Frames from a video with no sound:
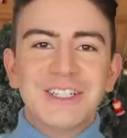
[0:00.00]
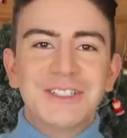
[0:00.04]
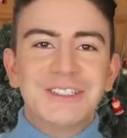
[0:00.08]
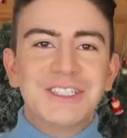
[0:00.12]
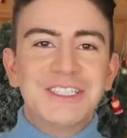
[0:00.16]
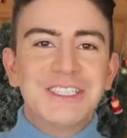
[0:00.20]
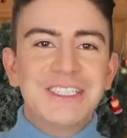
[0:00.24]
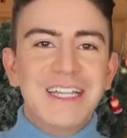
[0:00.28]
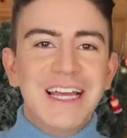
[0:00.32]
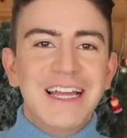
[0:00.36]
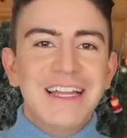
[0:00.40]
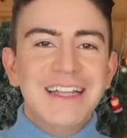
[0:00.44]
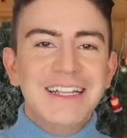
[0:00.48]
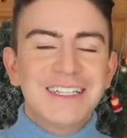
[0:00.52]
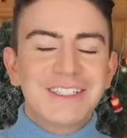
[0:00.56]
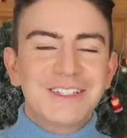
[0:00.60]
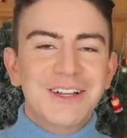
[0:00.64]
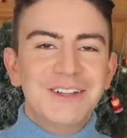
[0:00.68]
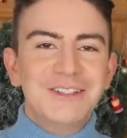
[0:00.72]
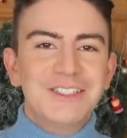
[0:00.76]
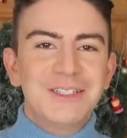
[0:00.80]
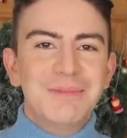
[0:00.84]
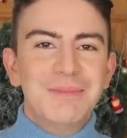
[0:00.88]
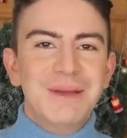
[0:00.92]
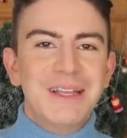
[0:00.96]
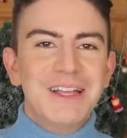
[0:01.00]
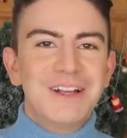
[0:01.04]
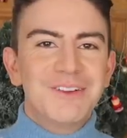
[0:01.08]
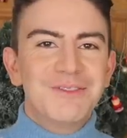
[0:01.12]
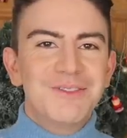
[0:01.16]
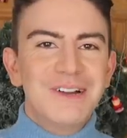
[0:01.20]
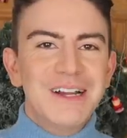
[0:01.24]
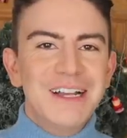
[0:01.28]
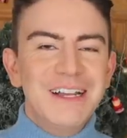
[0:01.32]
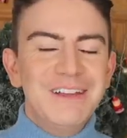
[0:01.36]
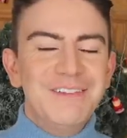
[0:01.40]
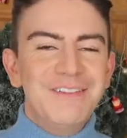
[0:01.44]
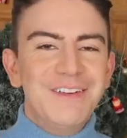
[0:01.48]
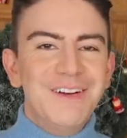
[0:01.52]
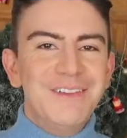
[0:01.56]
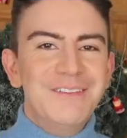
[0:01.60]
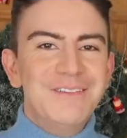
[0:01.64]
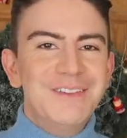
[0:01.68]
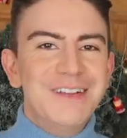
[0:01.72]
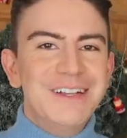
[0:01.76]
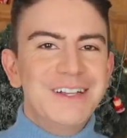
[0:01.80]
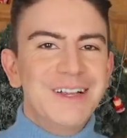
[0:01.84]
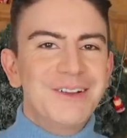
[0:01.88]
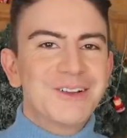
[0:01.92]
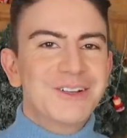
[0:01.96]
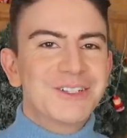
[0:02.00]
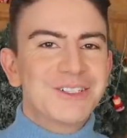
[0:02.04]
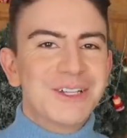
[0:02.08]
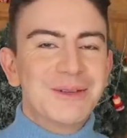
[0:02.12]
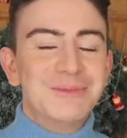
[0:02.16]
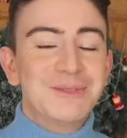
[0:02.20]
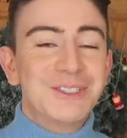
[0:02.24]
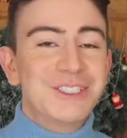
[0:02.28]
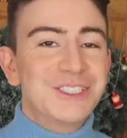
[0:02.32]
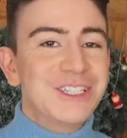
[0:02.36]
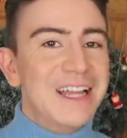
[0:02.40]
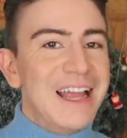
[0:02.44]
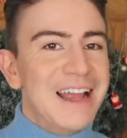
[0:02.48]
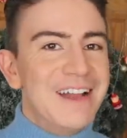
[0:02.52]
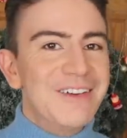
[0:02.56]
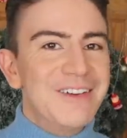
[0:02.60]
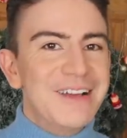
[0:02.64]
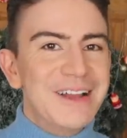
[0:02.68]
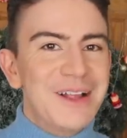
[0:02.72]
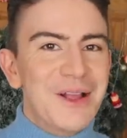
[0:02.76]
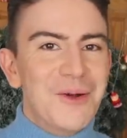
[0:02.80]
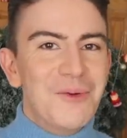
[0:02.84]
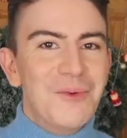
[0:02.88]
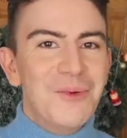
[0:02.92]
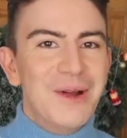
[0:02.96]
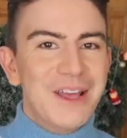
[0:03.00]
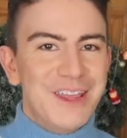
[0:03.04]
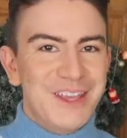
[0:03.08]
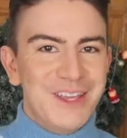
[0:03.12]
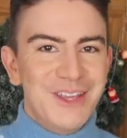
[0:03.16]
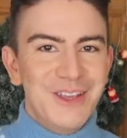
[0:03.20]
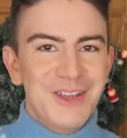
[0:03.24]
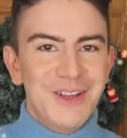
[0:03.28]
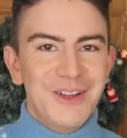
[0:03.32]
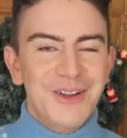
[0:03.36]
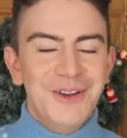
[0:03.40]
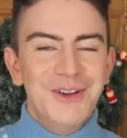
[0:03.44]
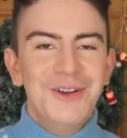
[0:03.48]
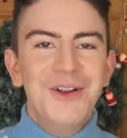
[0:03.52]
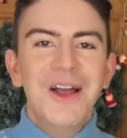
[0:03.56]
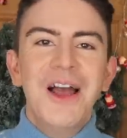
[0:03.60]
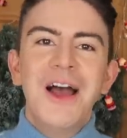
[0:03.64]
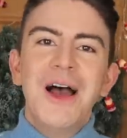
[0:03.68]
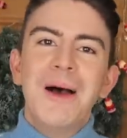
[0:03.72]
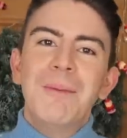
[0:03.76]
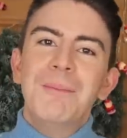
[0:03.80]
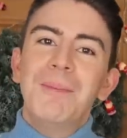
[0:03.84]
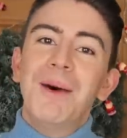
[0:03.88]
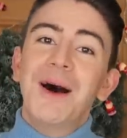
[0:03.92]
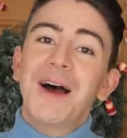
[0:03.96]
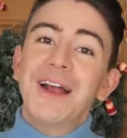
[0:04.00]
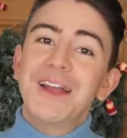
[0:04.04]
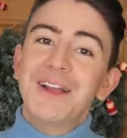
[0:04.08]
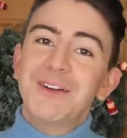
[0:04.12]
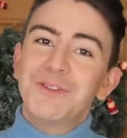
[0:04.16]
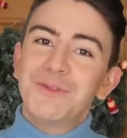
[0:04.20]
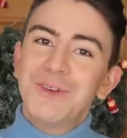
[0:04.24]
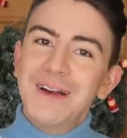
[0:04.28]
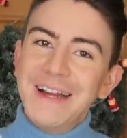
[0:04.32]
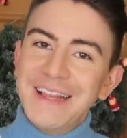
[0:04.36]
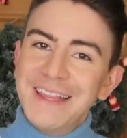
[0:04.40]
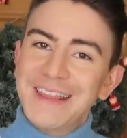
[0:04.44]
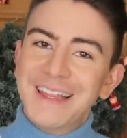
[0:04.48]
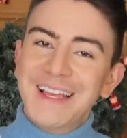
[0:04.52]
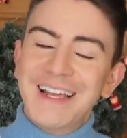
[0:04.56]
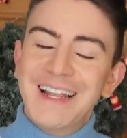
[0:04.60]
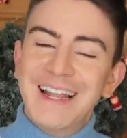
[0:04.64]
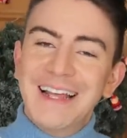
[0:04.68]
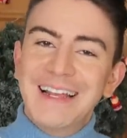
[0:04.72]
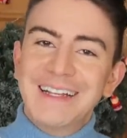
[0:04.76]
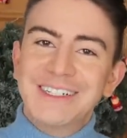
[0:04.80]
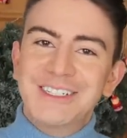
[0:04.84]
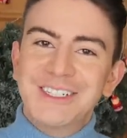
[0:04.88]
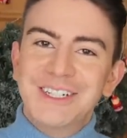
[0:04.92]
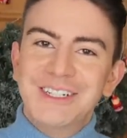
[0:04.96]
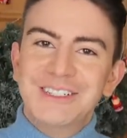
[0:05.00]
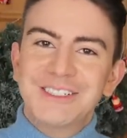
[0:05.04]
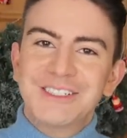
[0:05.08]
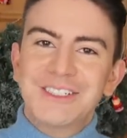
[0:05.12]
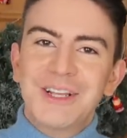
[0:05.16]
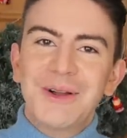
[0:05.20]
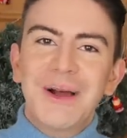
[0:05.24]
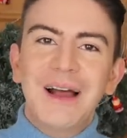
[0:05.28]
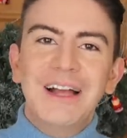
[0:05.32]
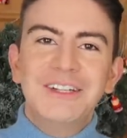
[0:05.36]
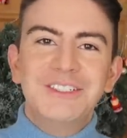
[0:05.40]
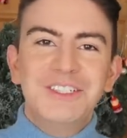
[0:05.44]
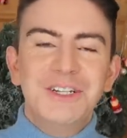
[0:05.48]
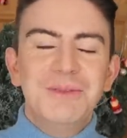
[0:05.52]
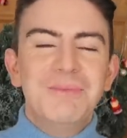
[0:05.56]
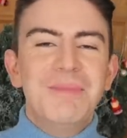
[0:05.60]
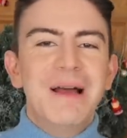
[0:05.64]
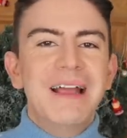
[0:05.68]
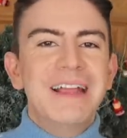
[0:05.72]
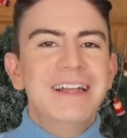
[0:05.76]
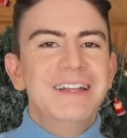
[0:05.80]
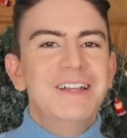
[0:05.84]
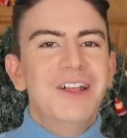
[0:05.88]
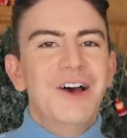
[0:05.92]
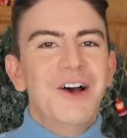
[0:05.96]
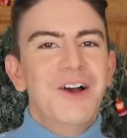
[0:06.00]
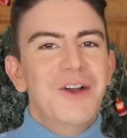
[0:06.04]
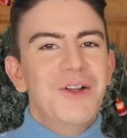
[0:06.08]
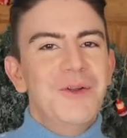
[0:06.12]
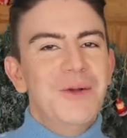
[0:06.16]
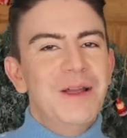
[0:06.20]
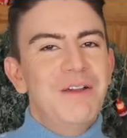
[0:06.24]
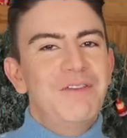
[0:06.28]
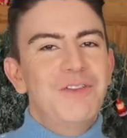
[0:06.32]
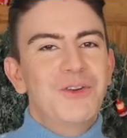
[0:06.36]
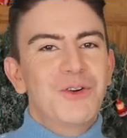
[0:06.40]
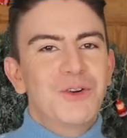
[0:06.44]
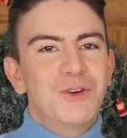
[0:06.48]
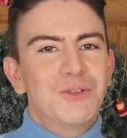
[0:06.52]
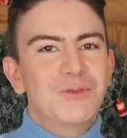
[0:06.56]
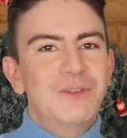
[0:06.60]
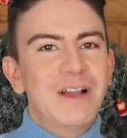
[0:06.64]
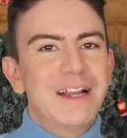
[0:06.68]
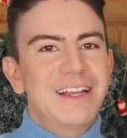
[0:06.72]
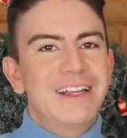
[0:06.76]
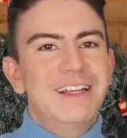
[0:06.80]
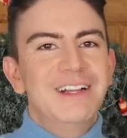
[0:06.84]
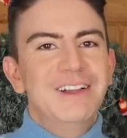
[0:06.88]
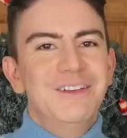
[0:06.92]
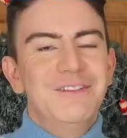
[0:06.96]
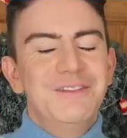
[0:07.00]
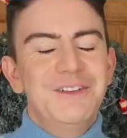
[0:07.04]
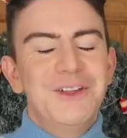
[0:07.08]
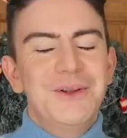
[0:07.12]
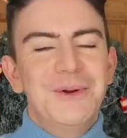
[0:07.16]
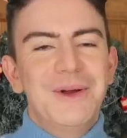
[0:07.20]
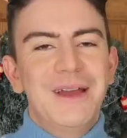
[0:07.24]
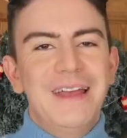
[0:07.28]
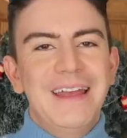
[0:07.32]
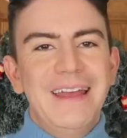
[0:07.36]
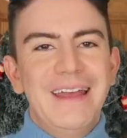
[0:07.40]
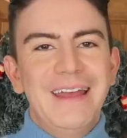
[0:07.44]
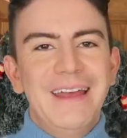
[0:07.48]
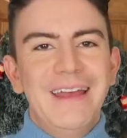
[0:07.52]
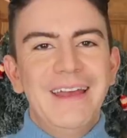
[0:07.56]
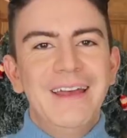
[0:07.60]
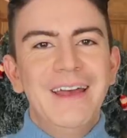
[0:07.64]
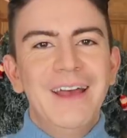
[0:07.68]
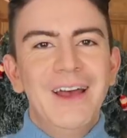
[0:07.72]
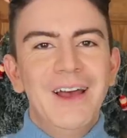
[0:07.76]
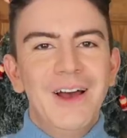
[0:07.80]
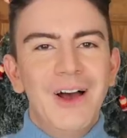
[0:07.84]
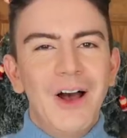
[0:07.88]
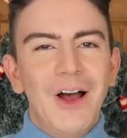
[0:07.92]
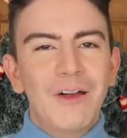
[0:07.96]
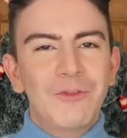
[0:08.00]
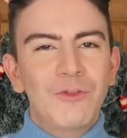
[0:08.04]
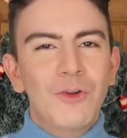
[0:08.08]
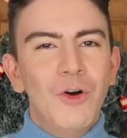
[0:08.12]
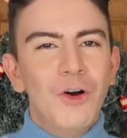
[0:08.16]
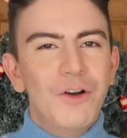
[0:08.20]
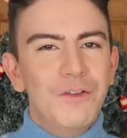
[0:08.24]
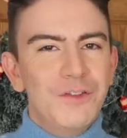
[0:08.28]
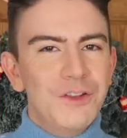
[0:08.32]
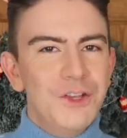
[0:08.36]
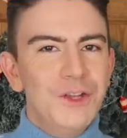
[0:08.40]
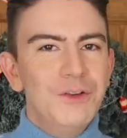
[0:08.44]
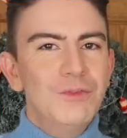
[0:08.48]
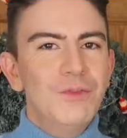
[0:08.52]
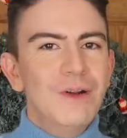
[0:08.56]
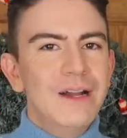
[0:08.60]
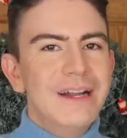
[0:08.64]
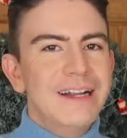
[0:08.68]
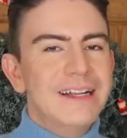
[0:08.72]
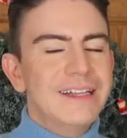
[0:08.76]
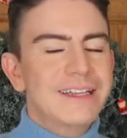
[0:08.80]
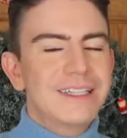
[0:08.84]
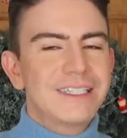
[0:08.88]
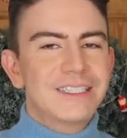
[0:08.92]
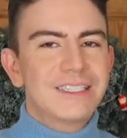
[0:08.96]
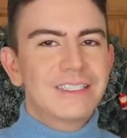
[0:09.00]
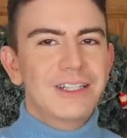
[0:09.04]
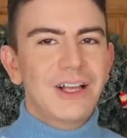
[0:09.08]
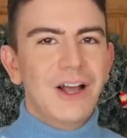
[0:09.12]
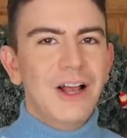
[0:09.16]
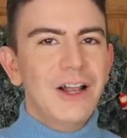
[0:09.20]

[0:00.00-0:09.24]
So today is going to be a really fun video because I'm sharing with you my wreath collection. So as you may know, if you're a regular viewer here, I've got a few wreaths.